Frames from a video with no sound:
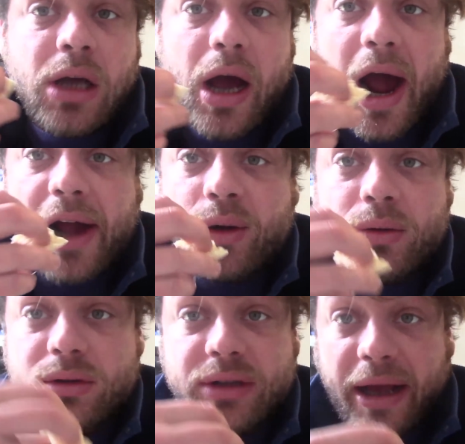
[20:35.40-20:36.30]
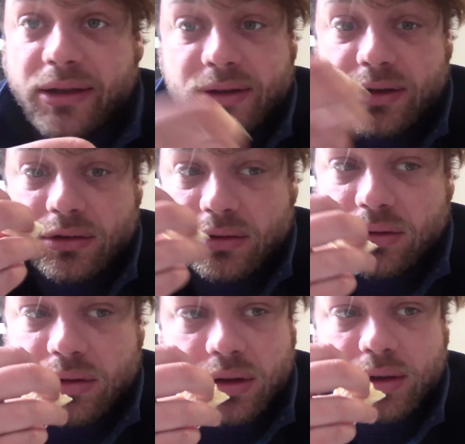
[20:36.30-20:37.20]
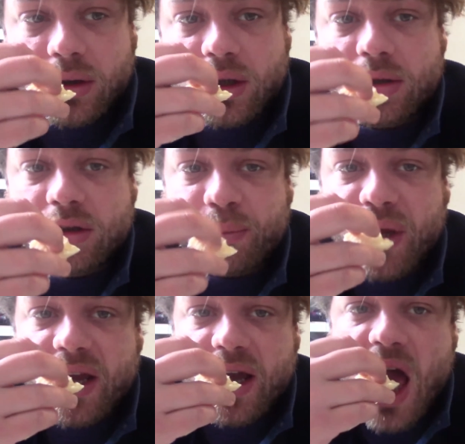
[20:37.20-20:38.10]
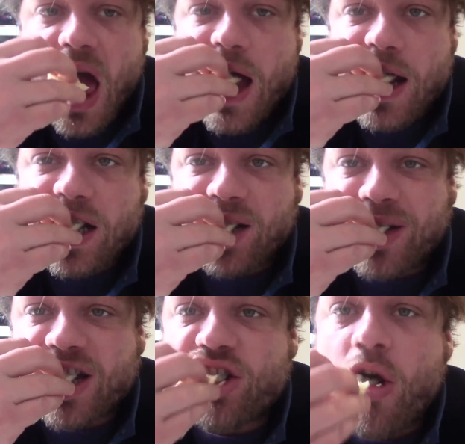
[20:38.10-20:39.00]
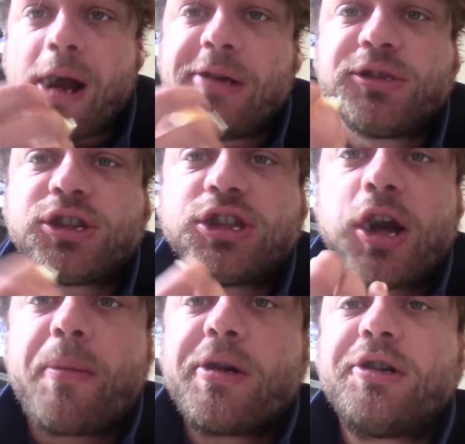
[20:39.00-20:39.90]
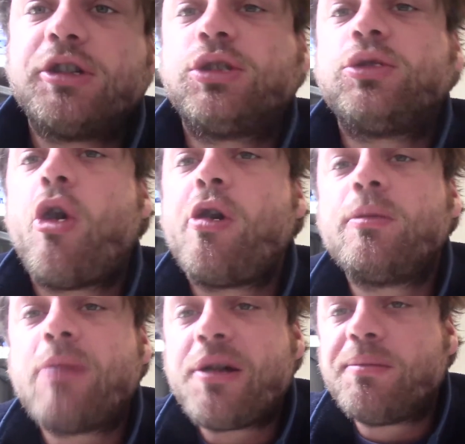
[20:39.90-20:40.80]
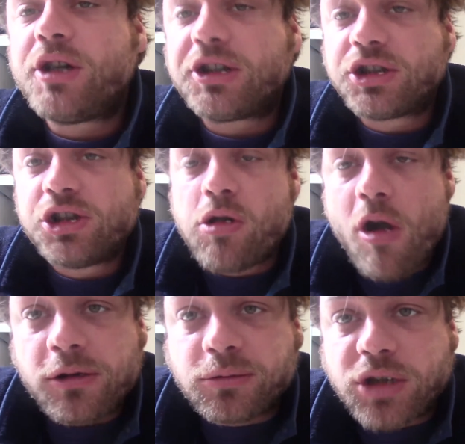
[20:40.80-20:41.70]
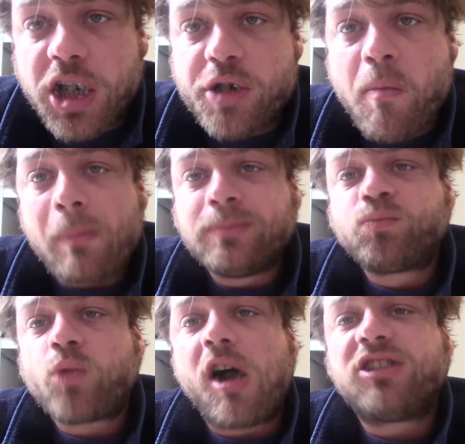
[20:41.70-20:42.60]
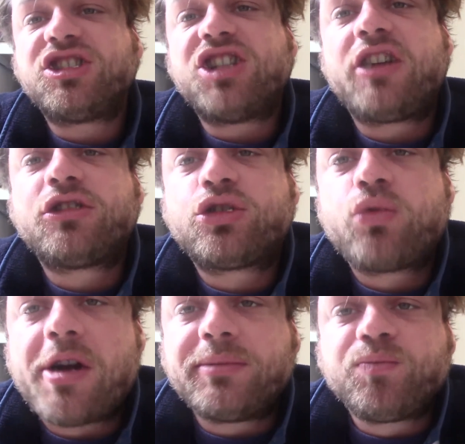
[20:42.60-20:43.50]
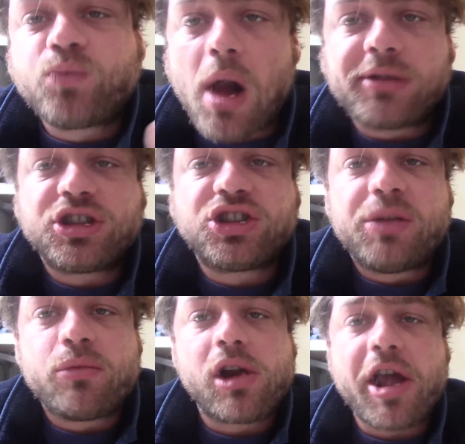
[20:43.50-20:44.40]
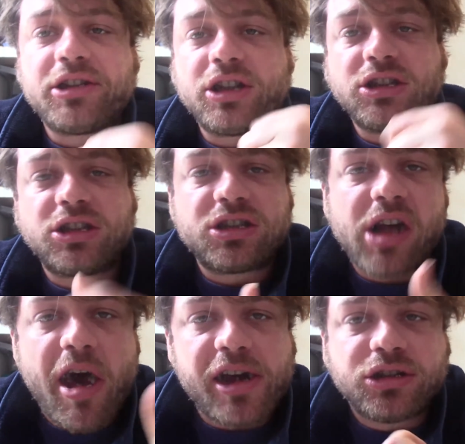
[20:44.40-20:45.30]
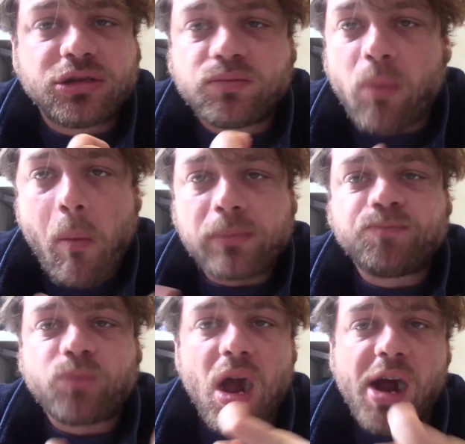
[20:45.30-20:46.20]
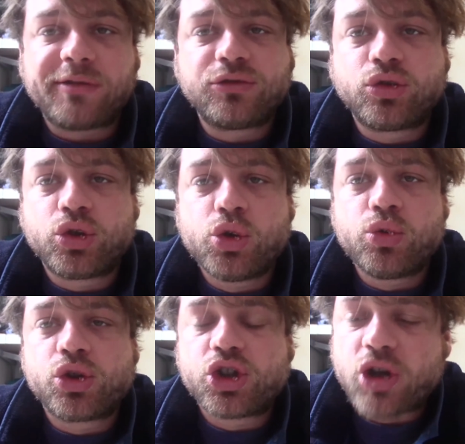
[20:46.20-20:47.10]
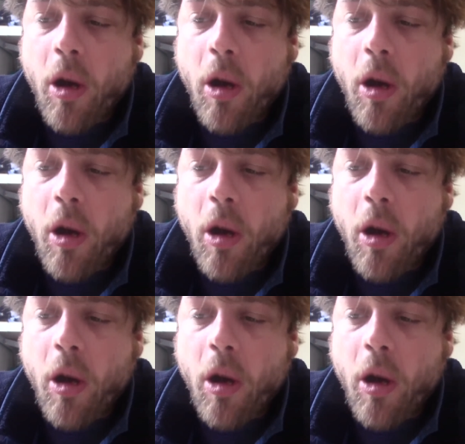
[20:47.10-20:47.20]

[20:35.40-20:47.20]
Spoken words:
I could tend to speak about everything, because all my body and my sense were stimulated, and I have to choose.